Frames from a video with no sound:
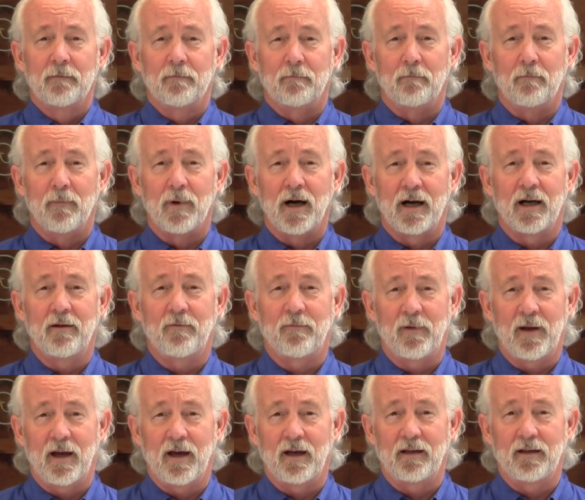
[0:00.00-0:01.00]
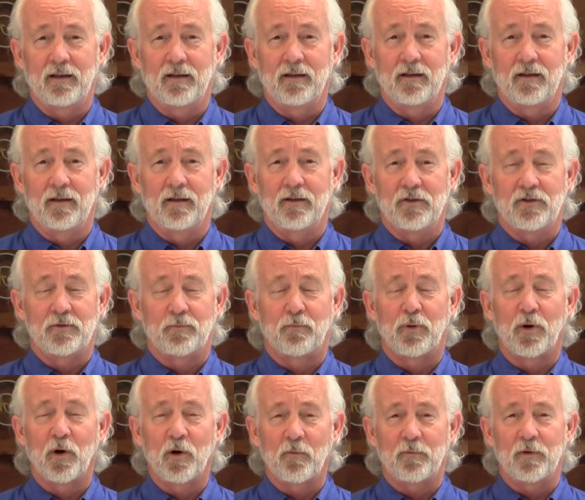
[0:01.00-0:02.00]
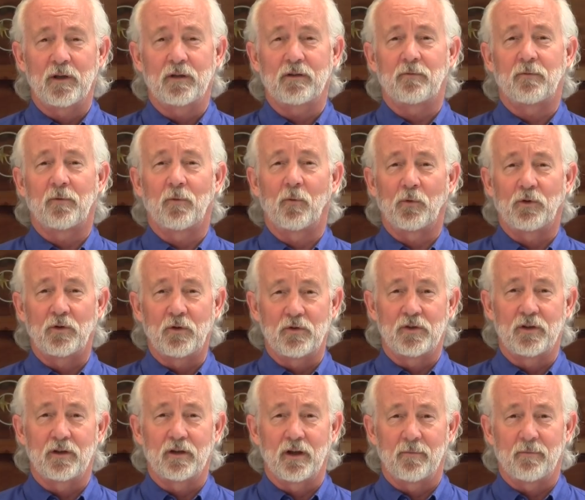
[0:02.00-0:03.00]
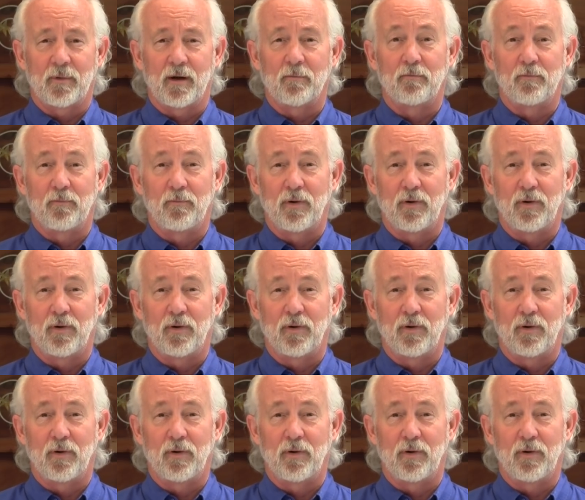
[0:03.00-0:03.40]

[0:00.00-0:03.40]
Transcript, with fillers: My fatty is perfect for using up a